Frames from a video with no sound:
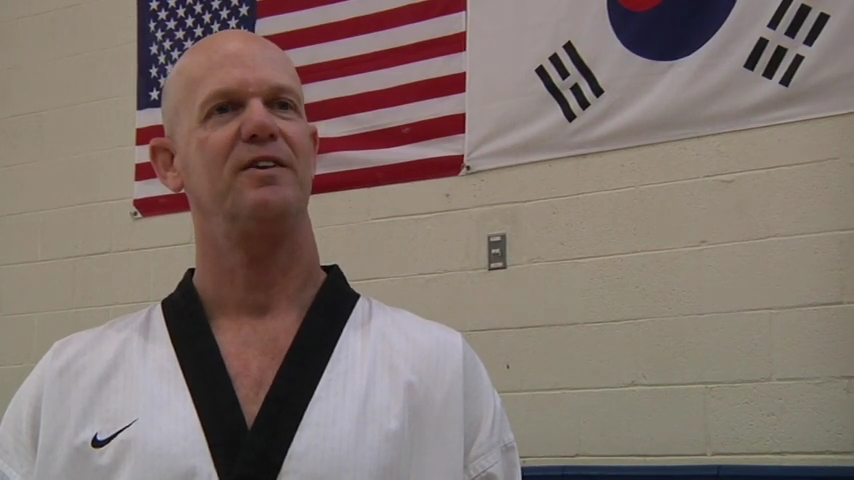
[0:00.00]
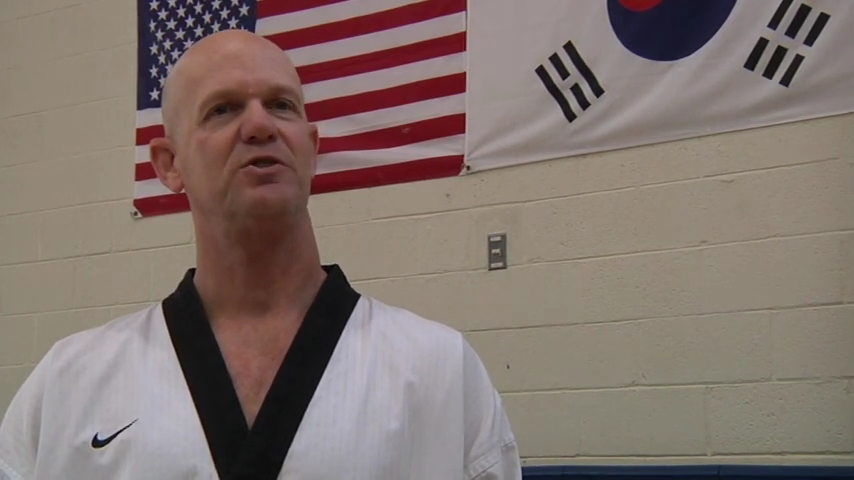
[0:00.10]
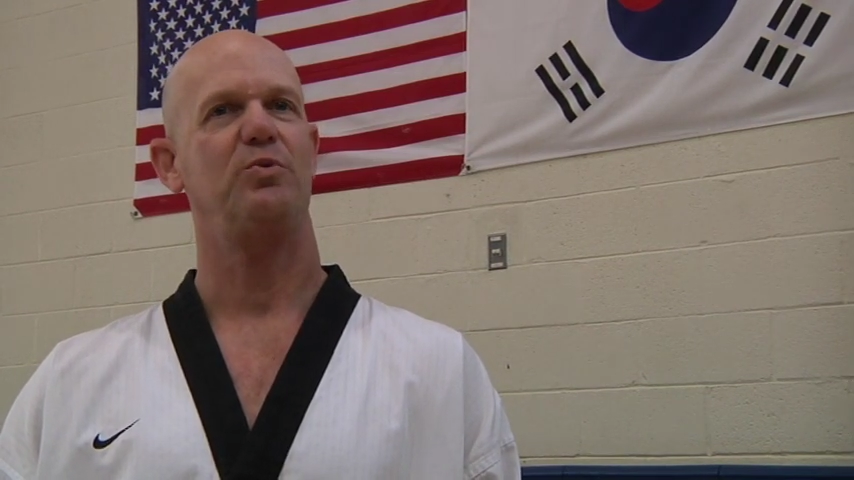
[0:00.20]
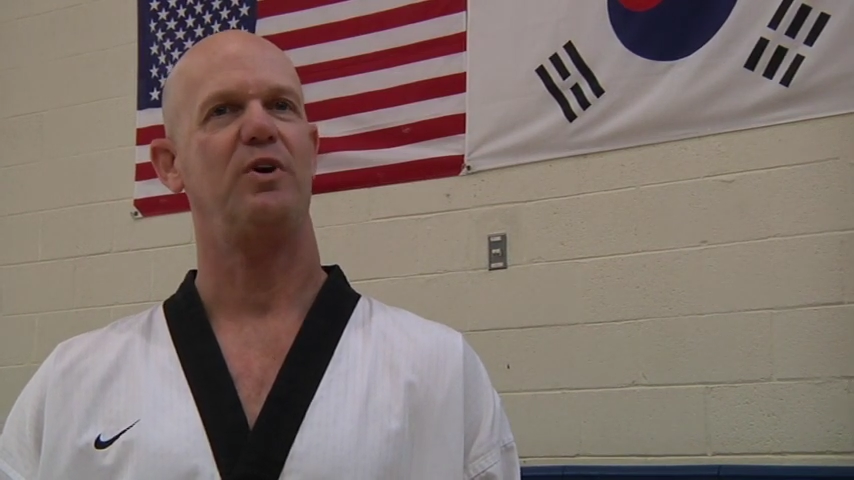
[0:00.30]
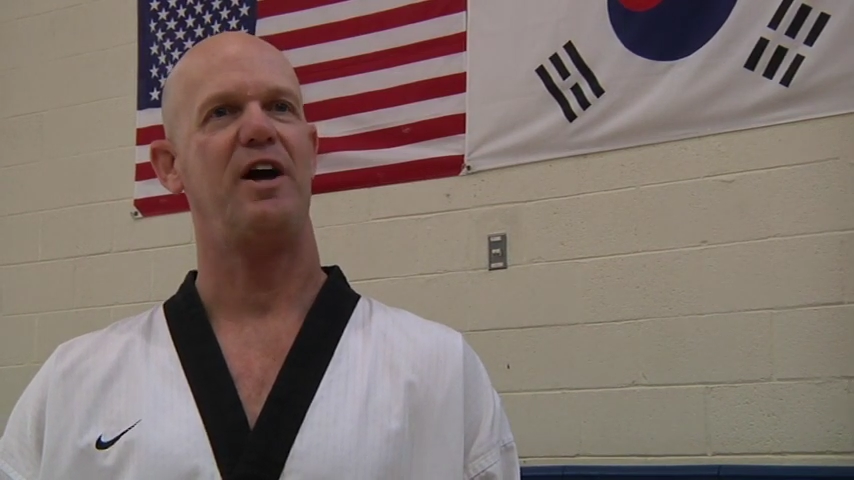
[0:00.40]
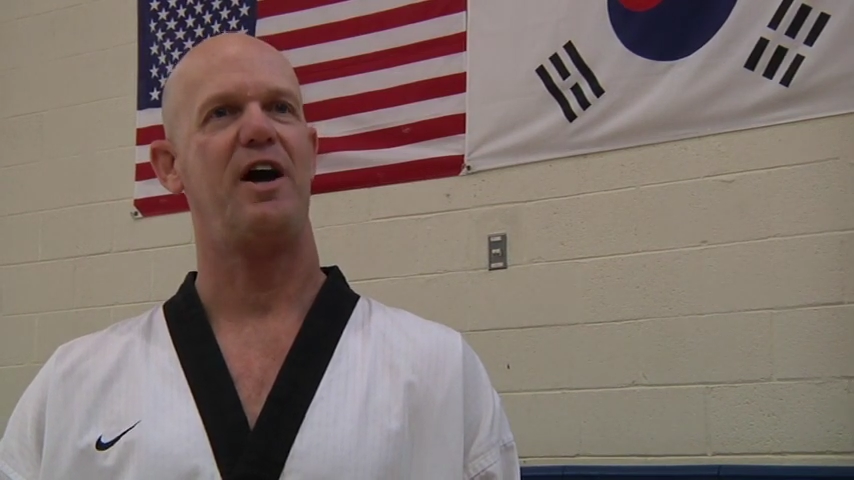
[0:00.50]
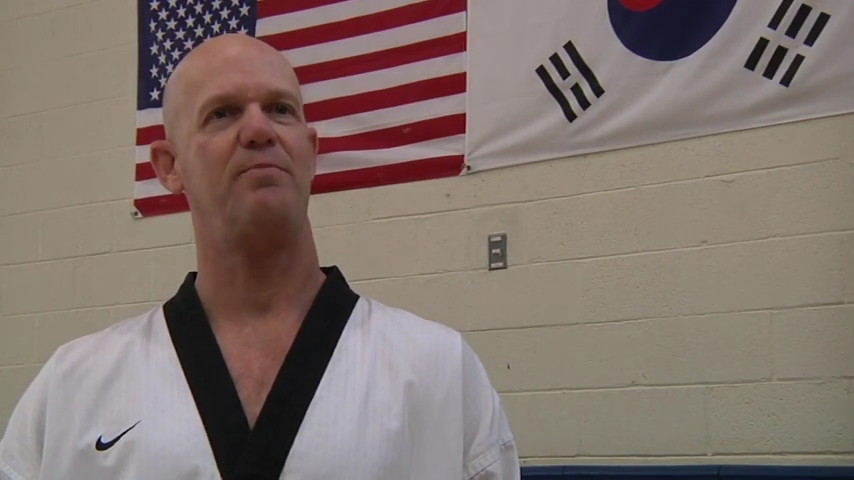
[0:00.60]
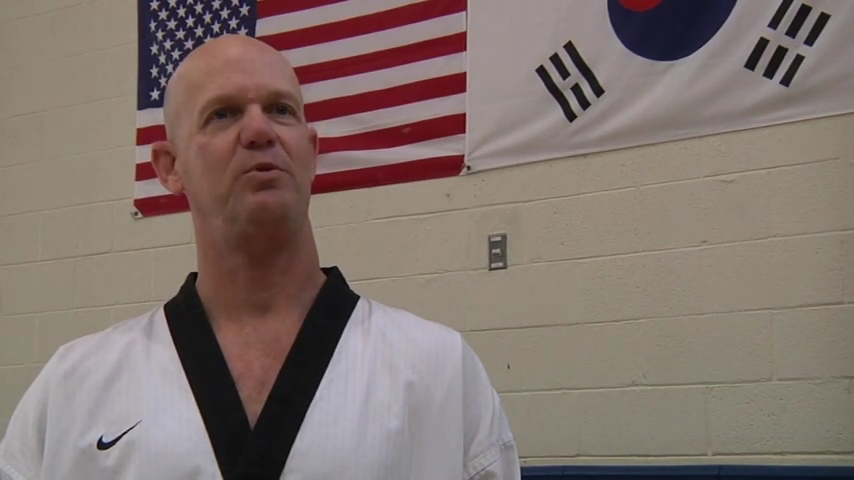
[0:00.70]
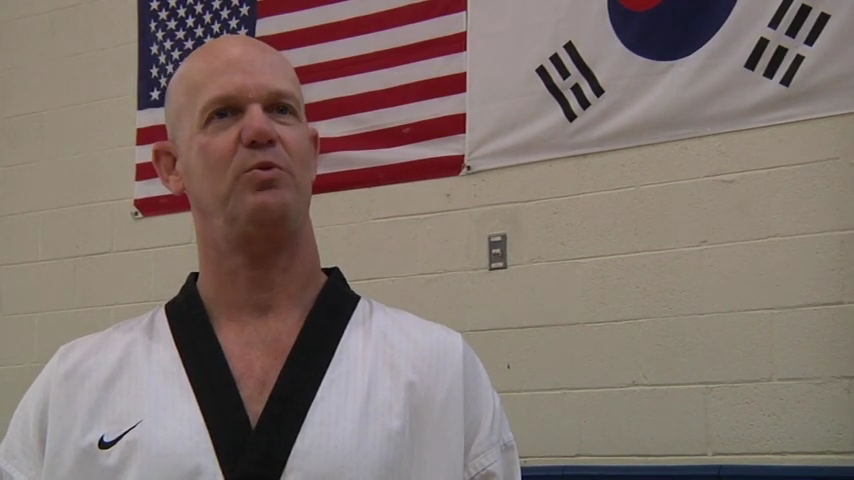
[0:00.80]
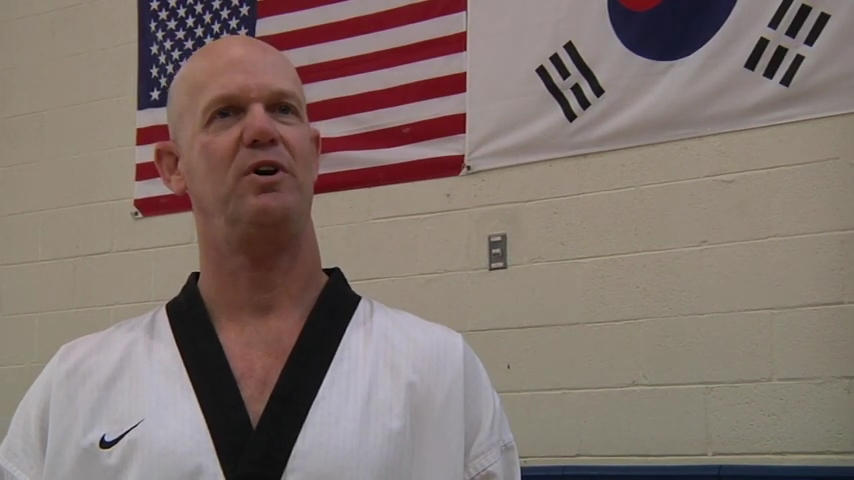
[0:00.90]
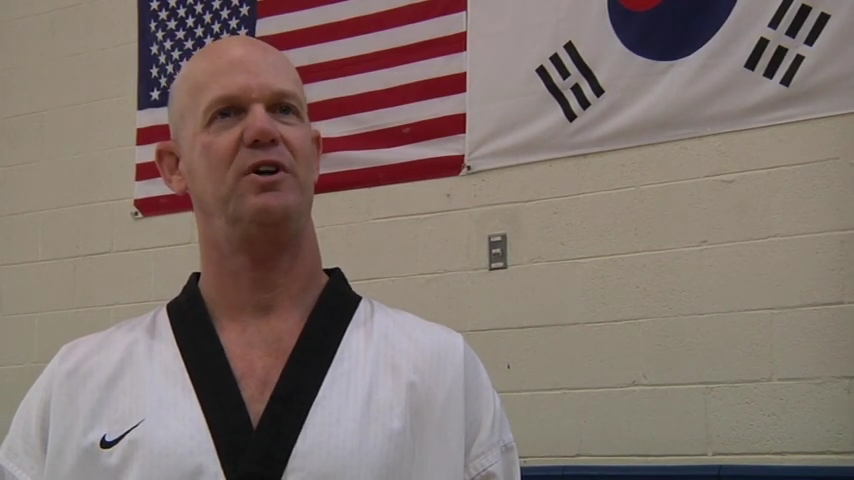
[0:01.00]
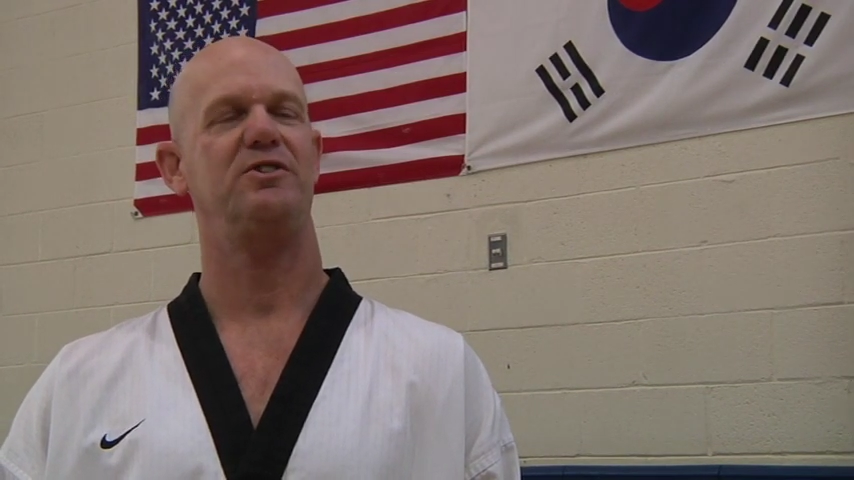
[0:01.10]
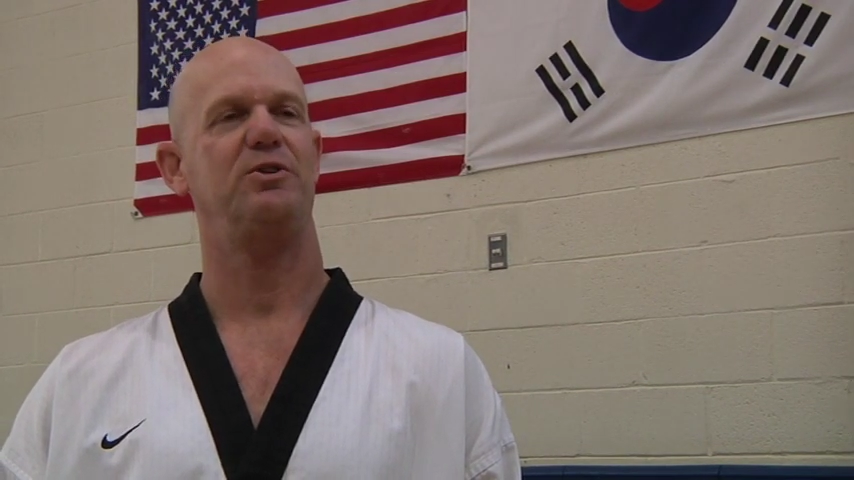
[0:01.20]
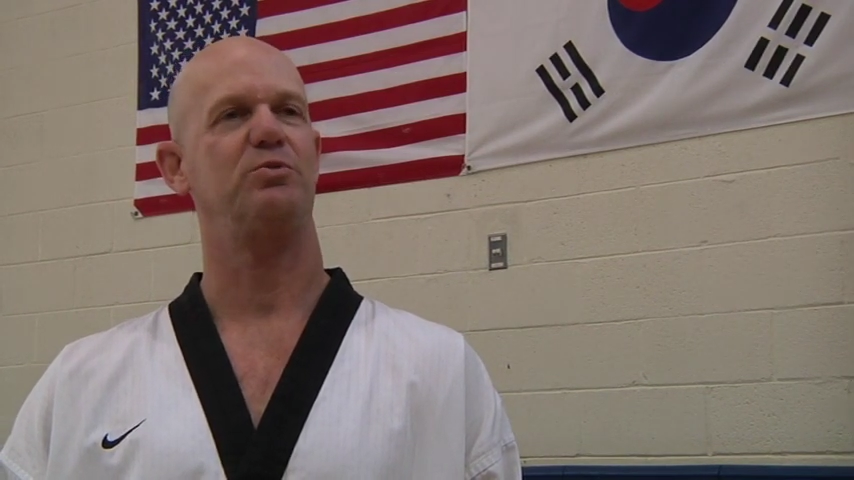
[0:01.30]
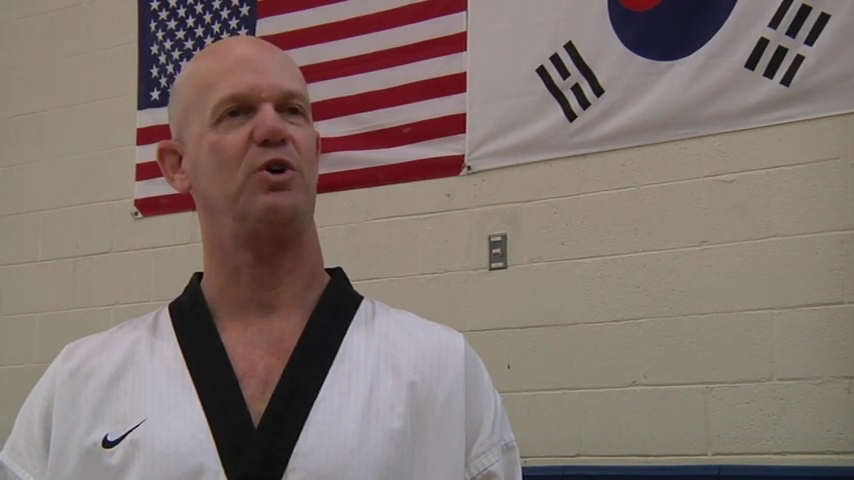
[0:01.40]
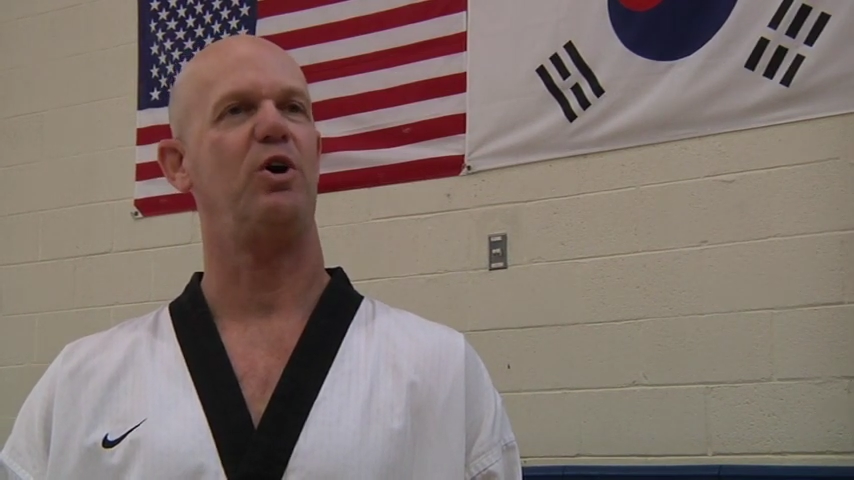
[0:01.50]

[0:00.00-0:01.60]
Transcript: So what happened was it was